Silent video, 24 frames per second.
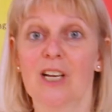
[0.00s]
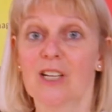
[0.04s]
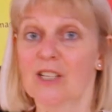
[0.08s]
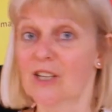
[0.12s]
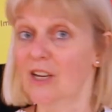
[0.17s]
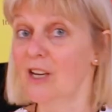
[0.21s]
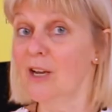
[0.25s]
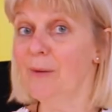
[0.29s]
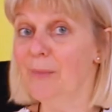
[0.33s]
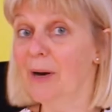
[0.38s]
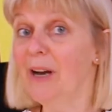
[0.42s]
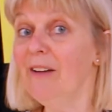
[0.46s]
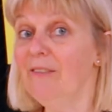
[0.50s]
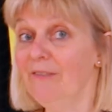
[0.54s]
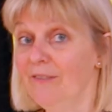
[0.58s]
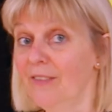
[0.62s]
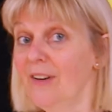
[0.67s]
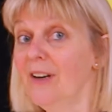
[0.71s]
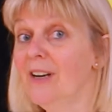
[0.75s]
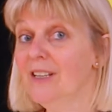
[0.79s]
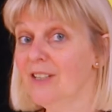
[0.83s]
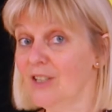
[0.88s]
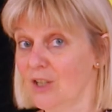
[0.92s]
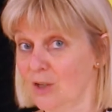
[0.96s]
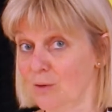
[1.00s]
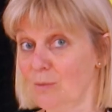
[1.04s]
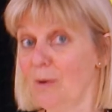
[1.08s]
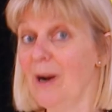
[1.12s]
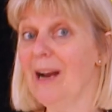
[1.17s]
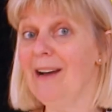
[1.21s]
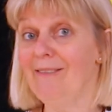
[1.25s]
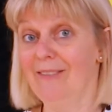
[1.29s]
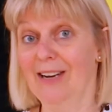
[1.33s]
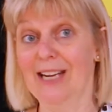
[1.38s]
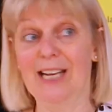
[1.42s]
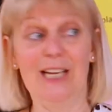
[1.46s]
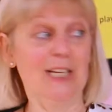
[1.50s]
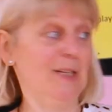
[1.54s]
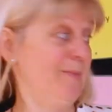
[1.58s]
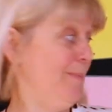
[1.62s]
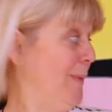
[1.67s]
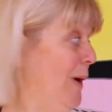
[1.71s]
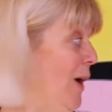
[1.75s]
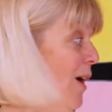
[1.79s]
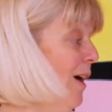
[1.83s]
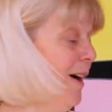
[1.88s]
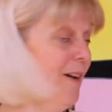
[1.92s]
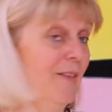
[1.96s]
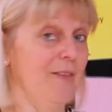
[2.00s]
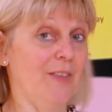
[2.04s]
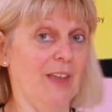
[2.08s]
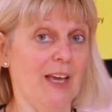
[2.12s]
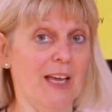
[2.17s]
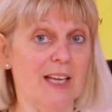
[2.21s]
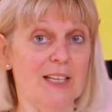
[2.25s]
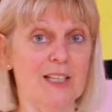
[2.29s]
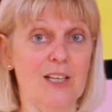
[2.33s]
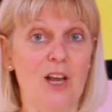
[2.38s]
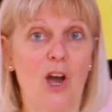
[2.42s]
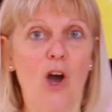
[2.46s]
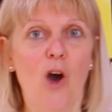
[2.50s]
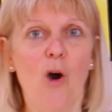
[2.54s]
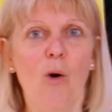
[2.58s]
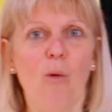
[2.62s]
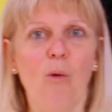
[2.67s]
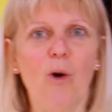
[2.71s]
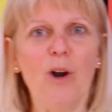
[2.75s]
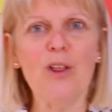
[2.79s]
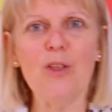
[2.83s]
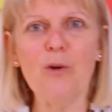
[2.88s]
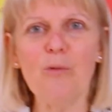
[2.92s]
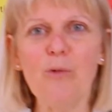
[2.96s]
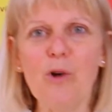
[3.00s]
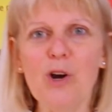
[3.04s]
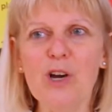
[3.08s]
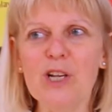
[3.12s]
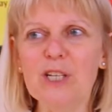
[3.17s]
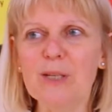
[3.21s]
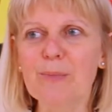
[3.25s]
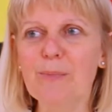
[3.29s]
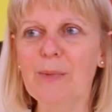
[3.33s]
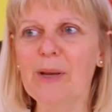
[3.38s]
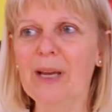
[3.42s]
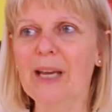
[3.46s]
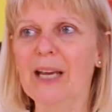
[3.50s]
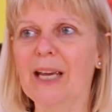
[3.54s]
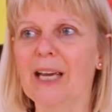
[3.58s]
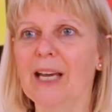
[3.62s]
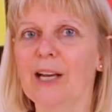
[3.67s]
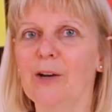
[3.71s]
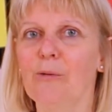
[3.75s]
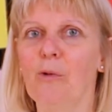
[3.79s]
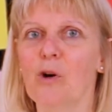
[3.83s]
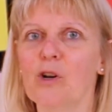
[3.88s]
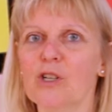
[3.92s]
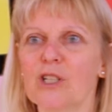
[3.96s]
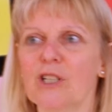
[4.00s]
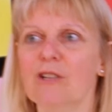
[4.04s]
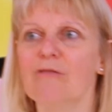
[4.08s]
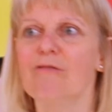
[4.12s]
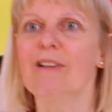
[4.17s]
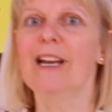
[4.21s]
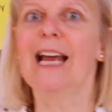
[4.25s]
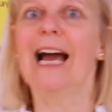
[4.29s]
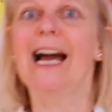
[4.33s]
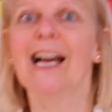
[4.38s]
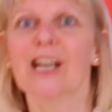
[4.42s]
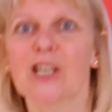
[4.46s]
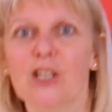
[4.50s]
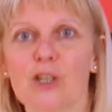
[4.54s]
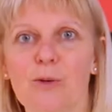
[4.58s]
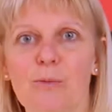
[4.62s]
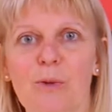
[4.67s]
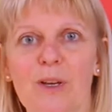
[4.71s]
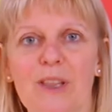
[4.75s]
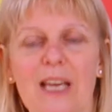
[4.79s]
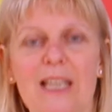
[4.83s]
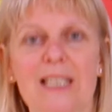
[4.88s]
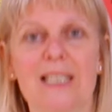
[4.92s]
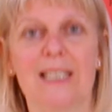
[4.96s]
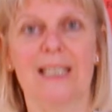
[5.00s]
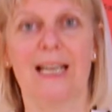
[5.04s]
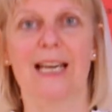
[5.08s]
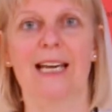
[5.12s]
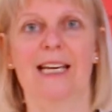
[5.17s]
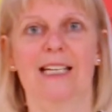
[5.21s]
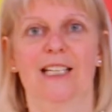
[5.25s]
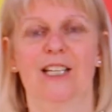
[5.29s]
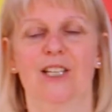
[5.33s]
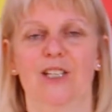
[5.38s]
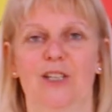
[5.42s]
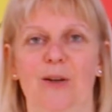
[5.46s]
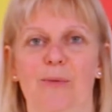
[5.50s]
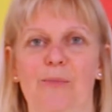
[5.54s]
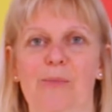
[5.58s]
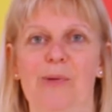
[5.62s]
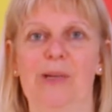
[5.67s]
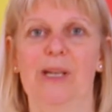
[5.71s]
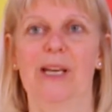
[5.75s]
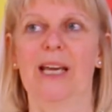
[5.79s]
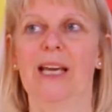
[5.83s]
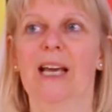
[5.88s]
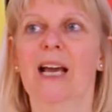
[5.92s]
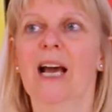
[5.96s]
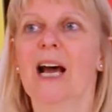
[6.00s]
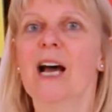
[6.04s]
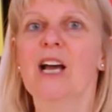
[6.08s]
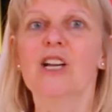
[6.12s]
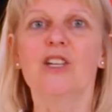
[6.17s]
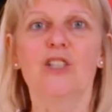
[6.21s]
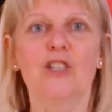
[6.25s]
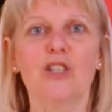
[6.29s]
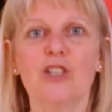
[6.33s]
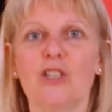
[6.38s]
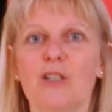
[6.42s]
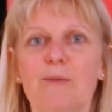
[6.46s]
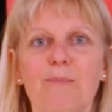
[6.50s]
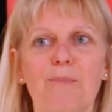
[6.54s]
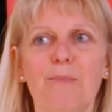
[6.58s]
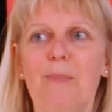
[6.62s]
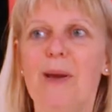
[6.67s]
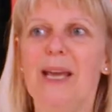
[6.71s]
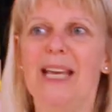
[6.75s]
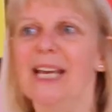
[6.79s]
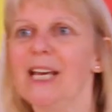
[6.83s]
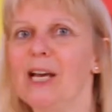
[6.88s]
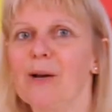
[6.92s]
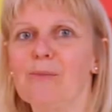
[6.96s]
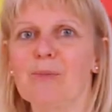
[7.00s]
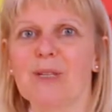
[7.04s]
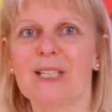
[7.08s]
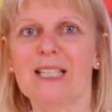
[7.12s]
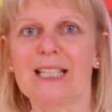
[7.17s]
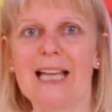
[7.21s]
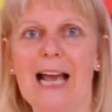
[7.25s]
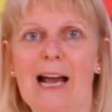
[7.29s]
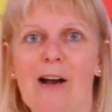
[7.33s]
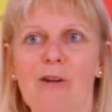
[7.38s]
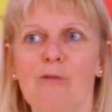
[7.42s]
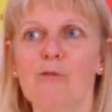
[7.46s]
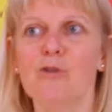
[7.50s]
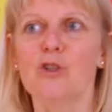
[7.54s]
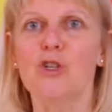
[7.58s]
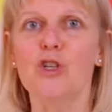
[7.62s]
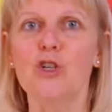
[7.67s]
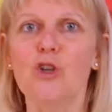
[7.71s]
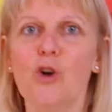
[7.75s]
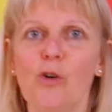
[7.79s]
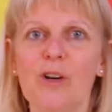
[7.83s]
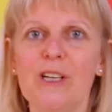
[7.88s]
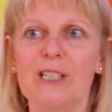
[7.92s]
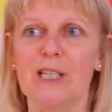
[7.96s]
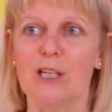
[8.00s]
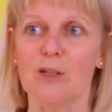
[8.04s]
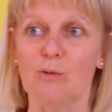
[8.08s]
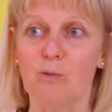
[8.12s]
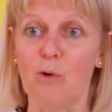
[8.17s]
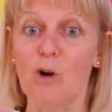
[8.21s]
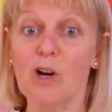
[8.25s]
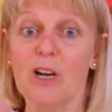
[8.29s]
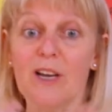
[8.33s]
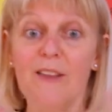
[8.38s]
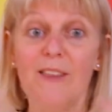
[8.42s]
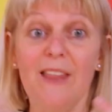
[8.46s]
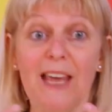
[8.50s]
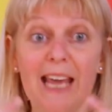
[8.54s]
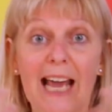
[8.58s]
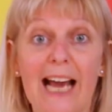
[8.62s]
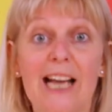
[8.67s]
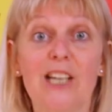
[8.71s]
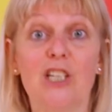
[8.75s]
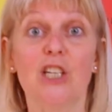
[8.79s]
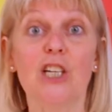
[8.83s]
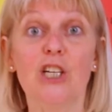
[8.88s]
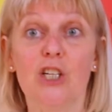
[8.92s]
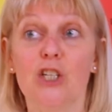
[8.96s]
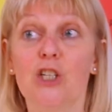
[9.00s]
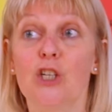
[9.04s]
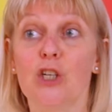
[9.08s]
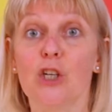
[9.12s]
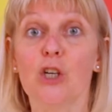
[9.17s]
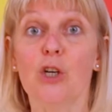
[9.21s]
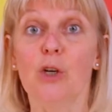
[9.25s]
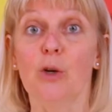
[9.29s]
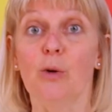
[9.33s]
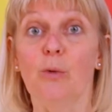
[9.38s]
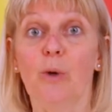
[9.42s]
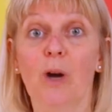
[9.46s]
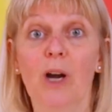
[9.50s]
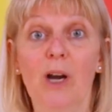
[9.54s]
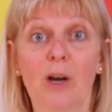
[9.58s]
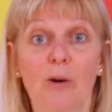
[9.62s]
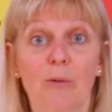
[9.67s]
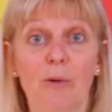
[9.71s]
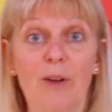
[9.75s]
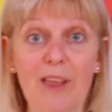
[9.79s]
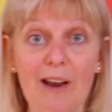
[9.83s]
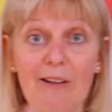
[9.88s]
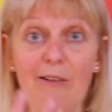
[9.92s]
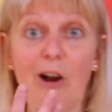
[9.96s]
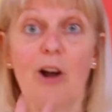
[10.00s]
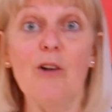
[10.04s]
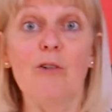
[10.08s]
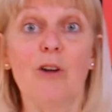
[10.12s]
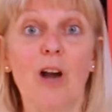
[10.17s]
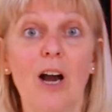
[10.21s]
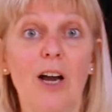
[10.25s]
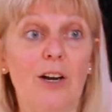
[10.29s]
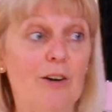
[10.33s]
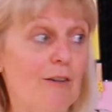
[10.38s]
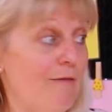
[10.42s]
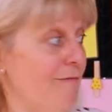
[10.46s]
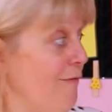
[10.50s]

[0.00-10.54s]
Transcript: So you might find swearing is part of this. What do the words mean? What's the reaction when they say it to somebody? Just making up sounds, noises. What can they actually do with their own kind of